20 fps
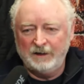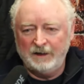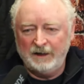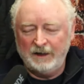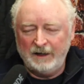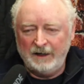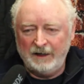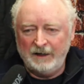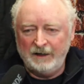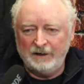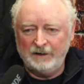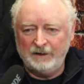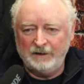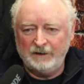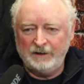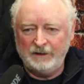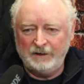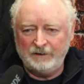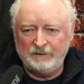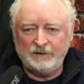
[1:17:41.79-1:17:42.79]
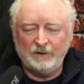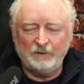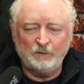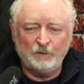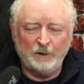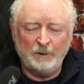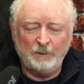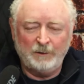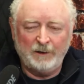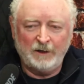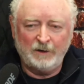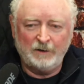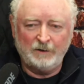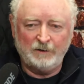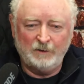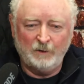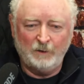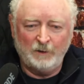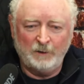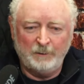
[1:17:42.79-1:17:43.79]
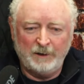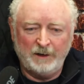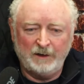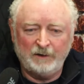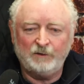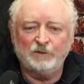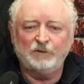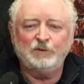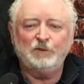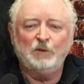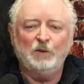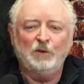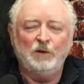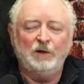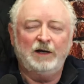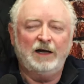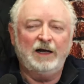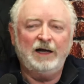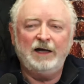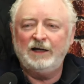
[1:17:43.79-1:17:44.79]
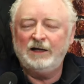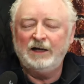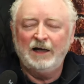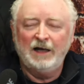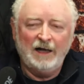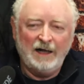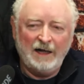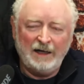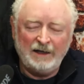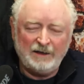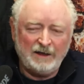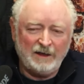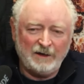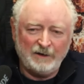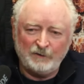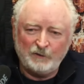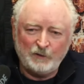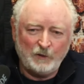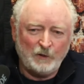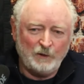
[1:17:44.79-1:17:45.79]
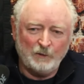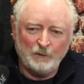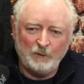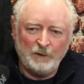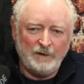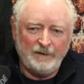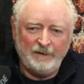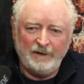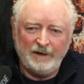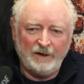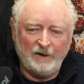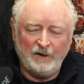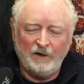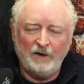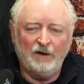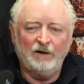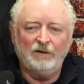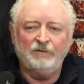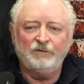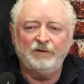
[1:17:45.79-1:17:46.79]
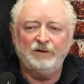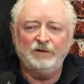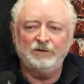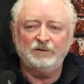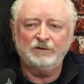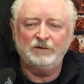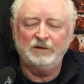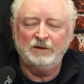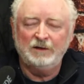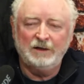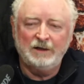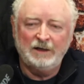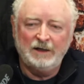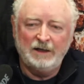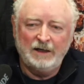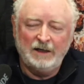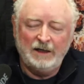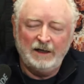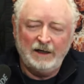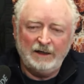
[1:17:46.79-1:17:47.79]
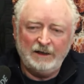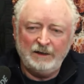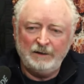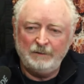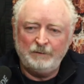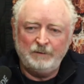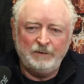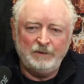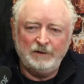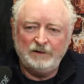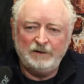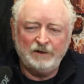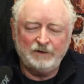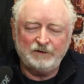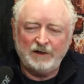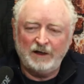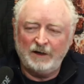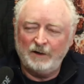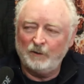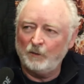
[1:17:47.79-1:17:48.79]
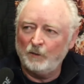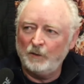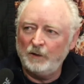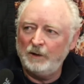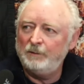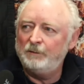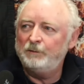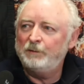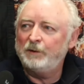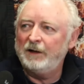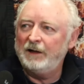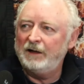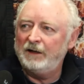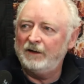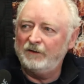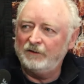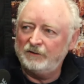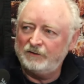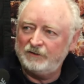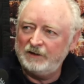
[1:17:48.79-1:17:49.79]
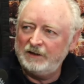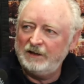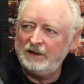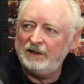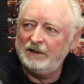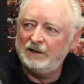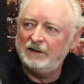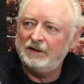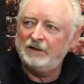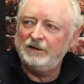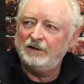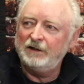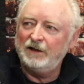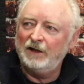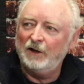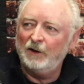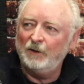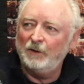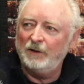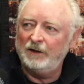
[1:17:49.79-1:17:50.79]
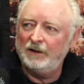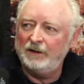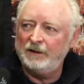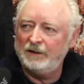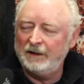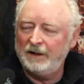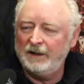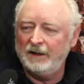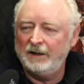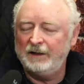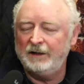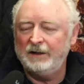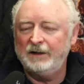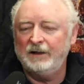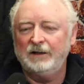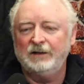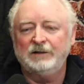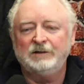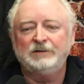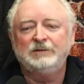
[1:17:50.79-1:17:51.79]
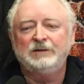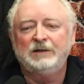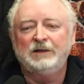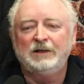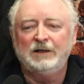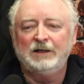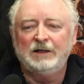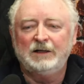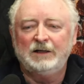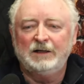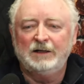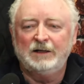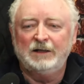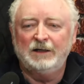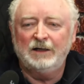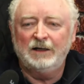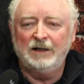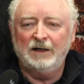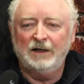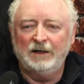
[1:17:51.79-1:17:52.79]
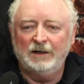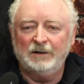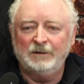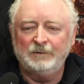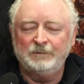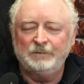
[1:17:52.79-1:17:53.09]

and he said, "What about going to medical school?" And I had I kind of totally written that off This, and he he just kind of replanted the seed, you know, and, uh-huh. and uh, uh,